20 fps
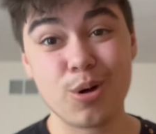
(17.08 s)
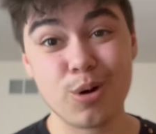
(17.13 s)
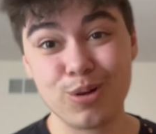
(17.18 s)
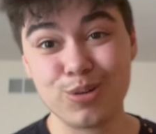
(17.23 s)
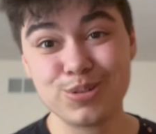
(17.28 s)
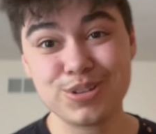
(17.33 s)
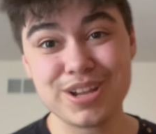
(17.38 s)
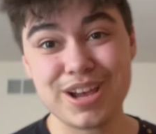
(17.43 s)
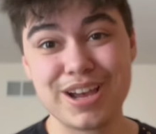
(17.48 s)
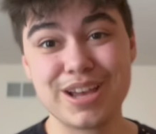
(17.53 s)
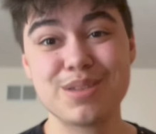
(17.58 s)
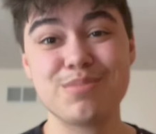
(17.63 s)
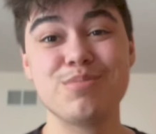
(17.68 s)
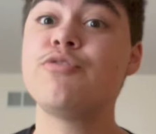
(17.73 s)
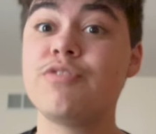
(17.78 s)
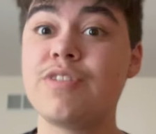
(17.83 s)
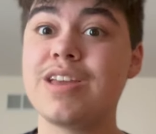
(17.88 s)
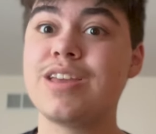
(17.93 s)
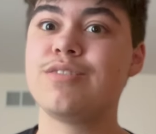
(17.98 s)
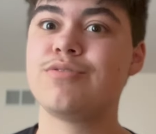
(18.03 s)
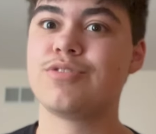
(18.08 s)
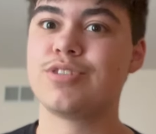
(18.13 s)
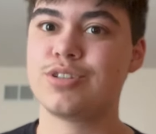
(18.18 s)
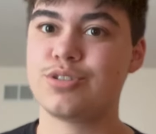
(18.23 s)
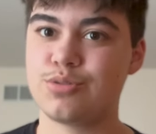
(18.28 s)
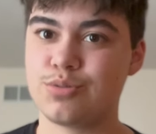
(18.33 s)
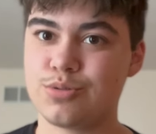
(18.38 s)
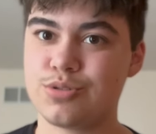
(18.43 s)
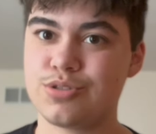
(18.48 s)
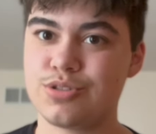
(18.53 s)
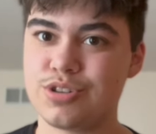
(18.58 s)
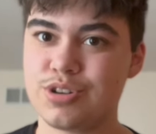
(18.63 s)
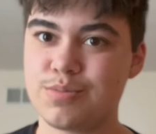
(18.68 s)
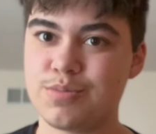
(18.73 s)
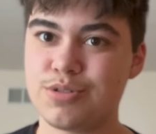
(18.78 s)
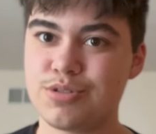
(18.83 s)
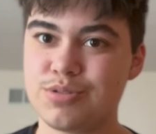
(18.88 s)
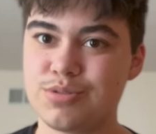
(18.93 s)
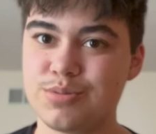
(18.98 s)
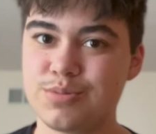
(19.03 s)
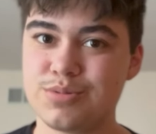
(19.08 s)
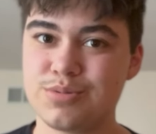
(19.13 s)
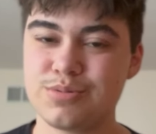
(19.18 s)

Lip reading: all-time favorite Tortured Poets Department